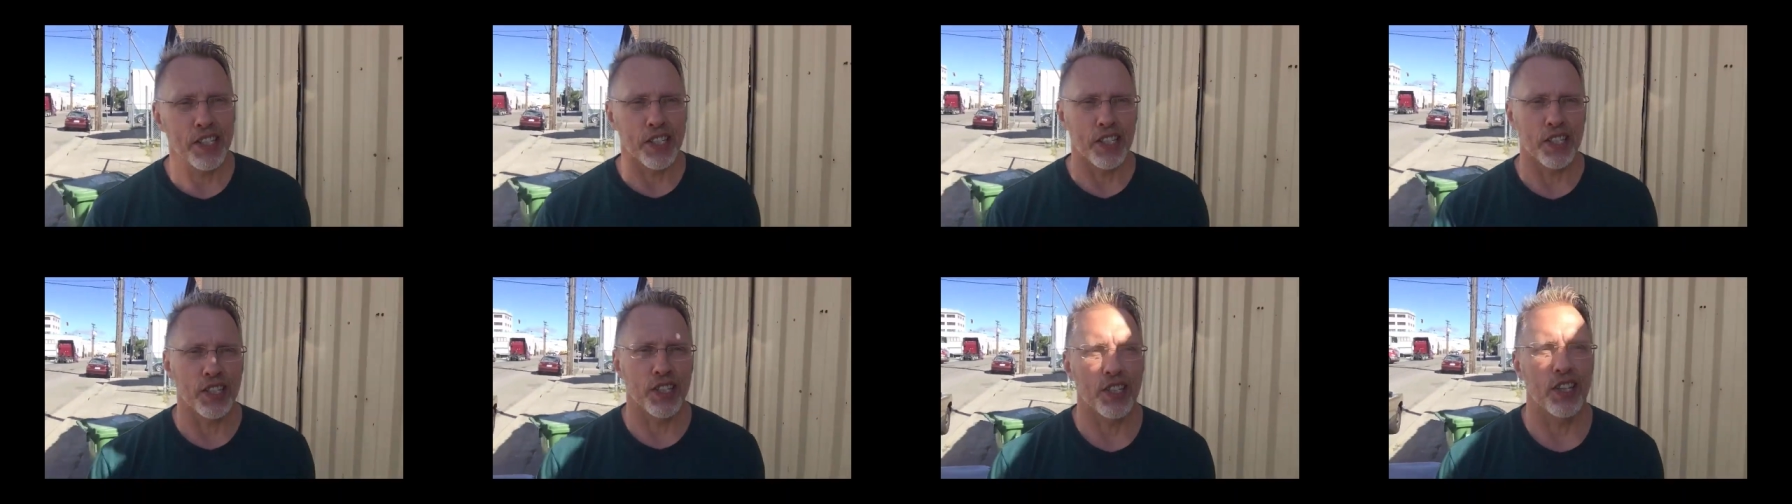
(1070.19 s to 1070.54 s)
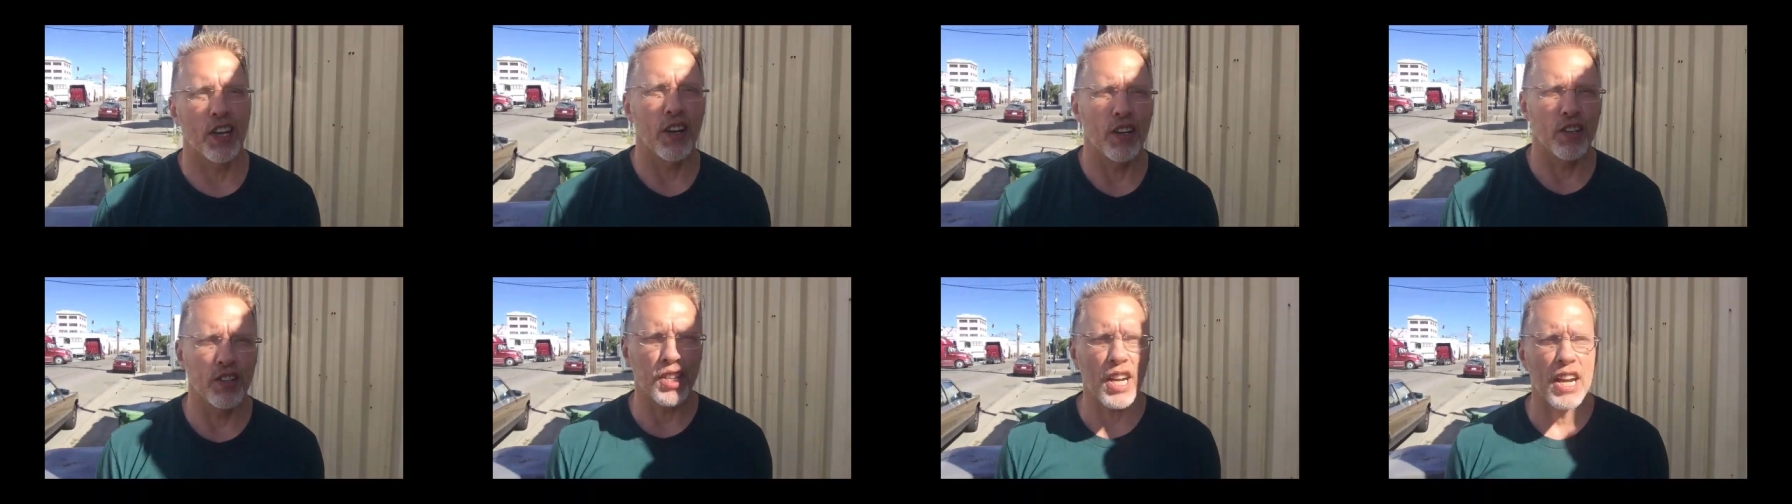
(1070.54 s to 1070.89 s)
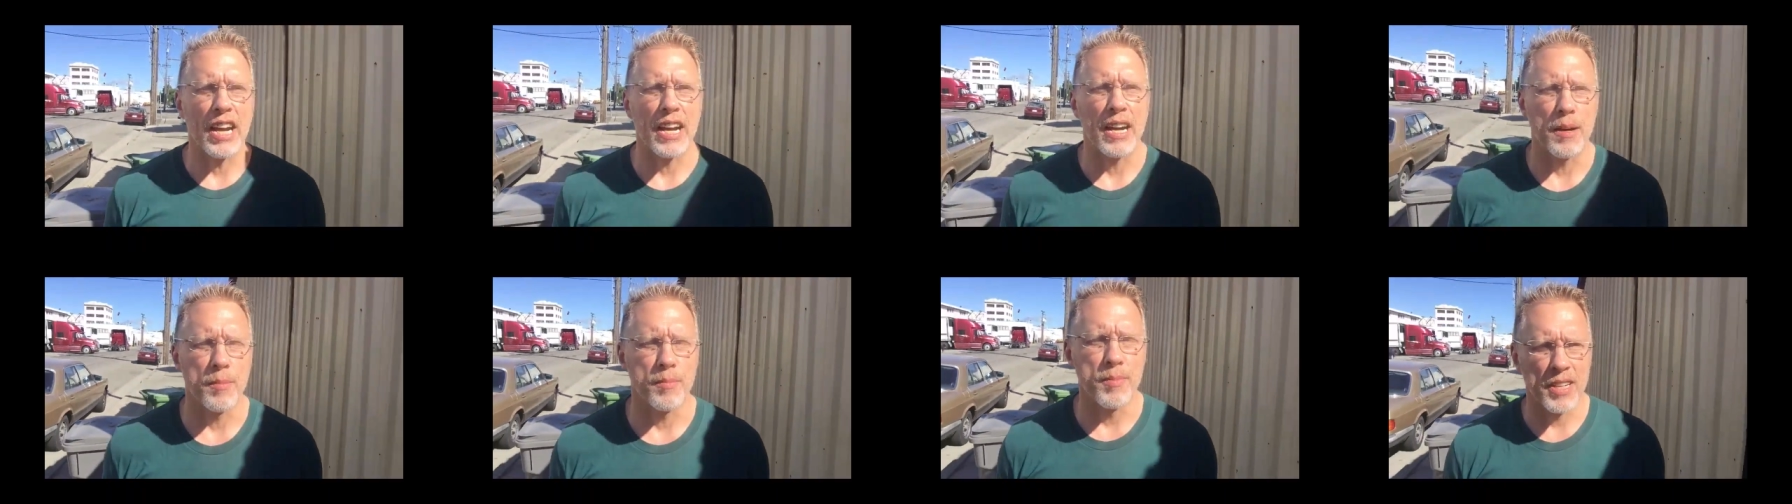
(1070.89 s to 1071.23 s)
since our
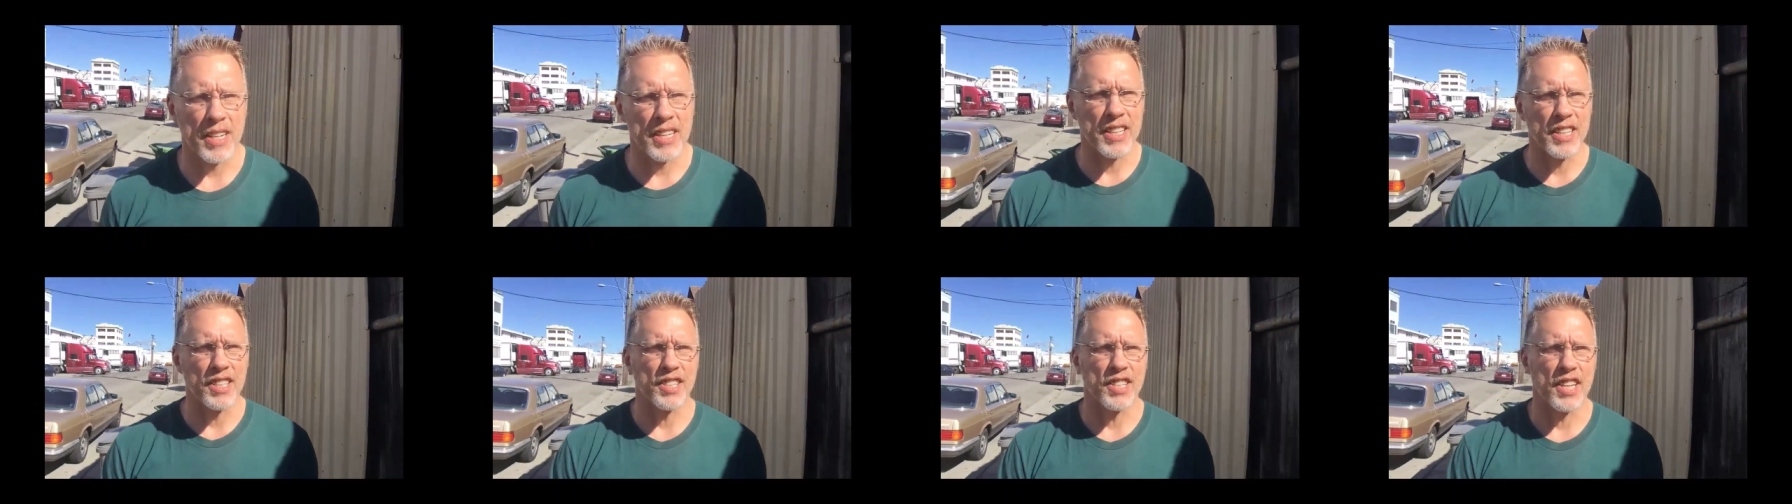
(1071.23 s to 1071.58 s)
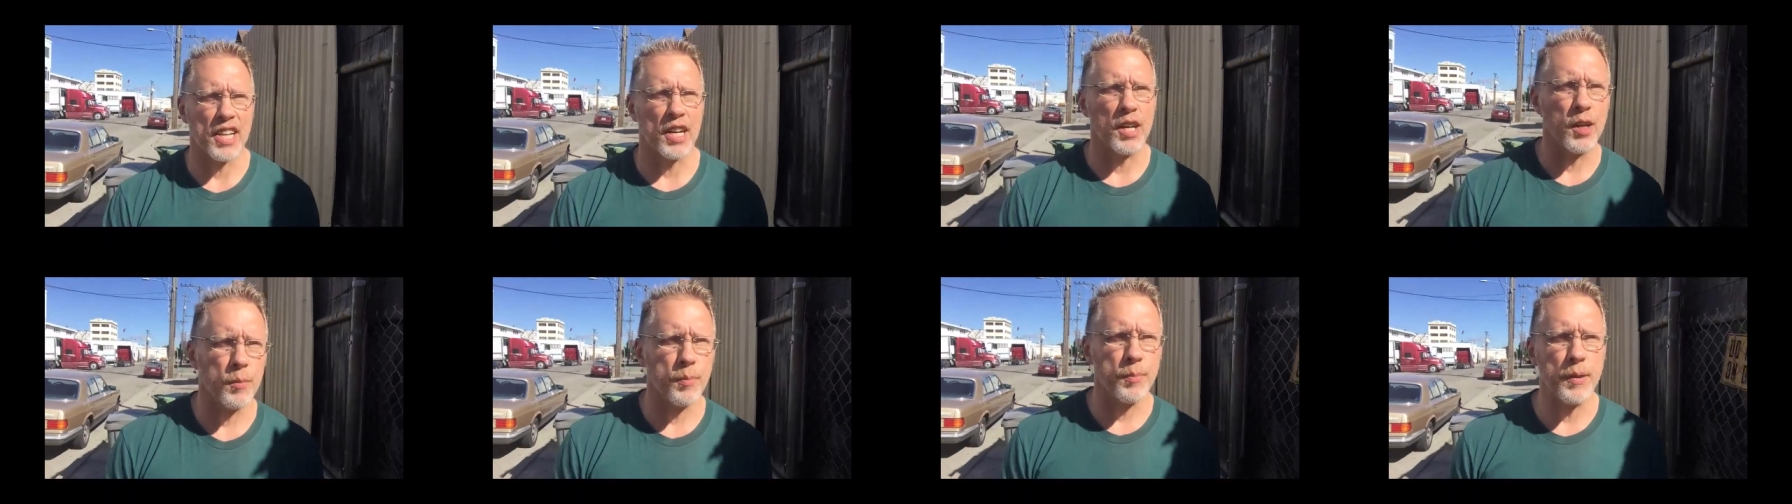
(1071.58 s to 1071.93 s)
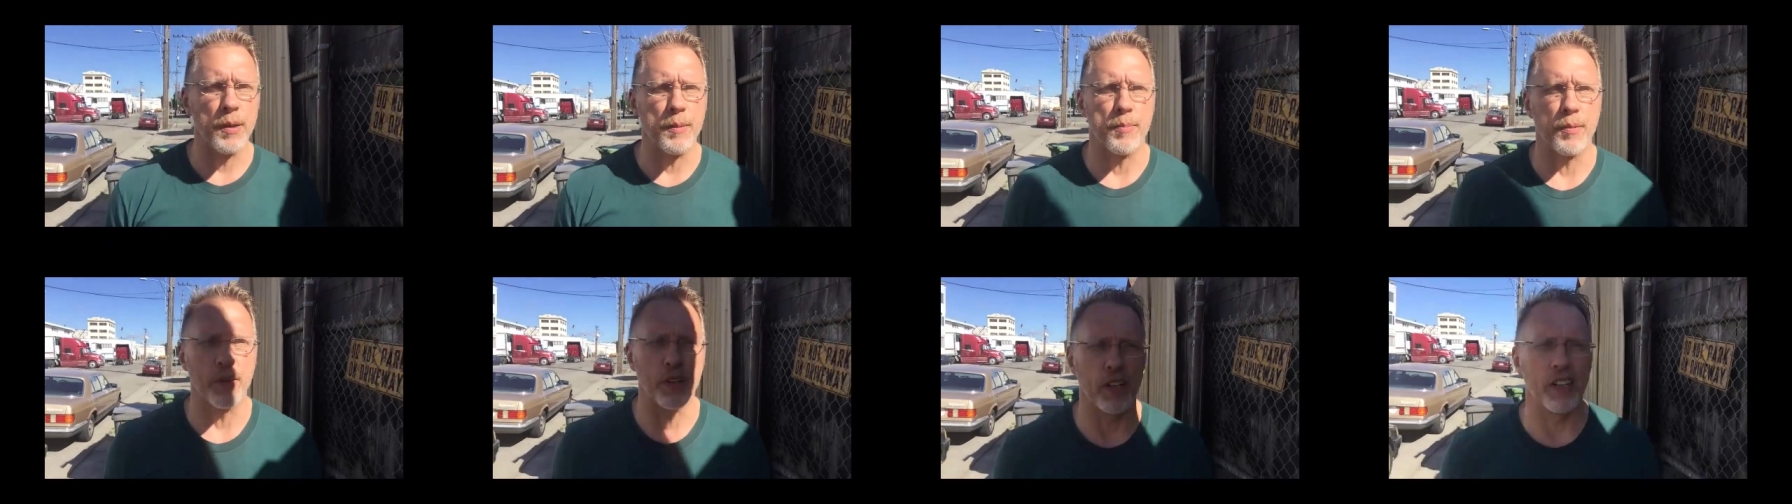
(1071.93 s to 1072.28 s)
job is to
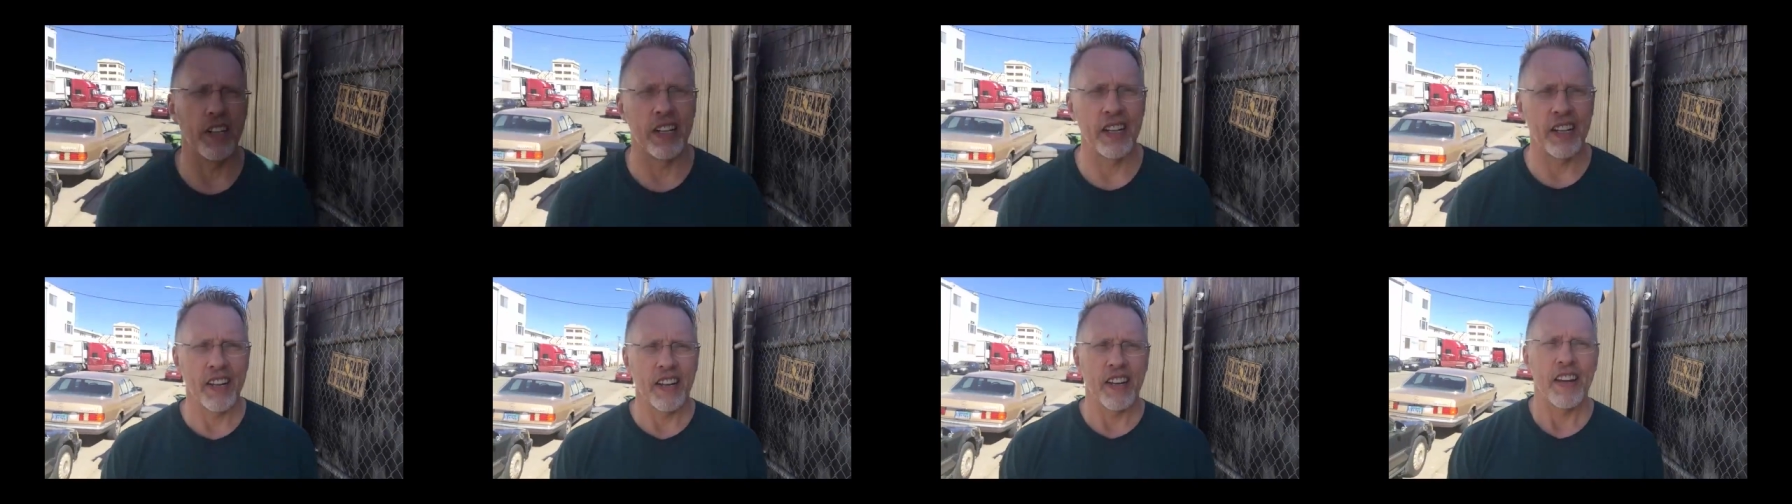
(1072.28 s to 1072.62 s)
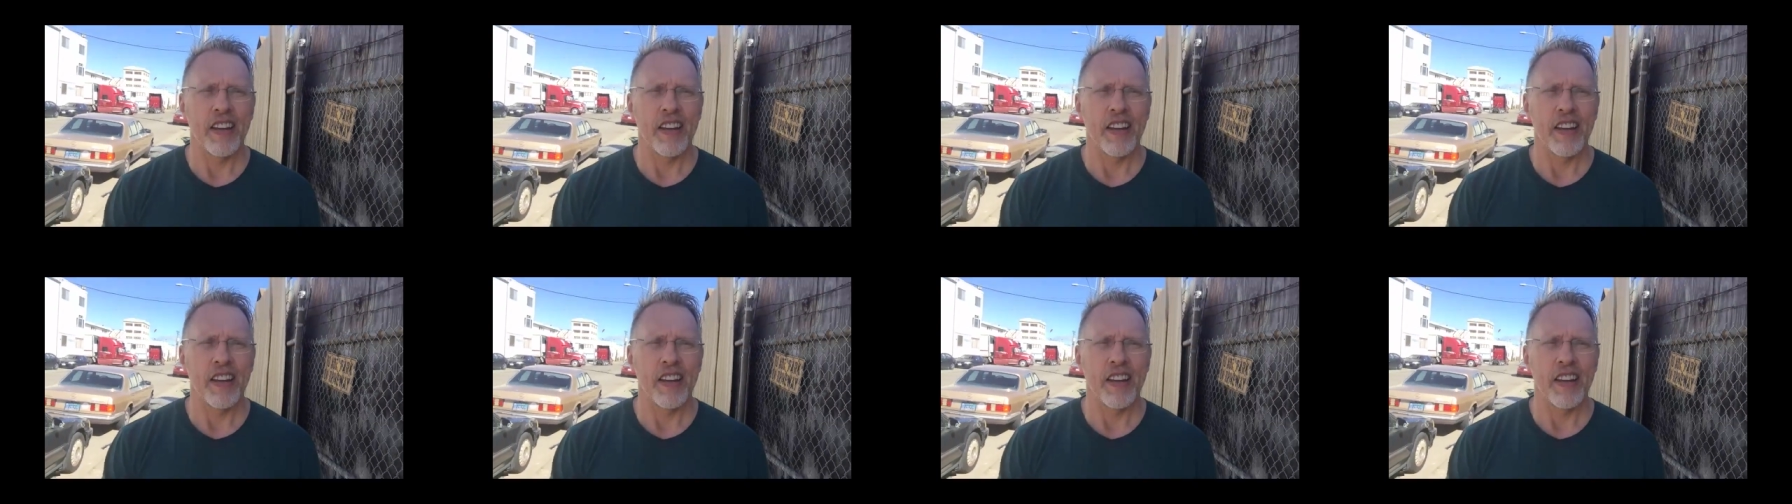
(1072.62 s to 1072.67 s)
help people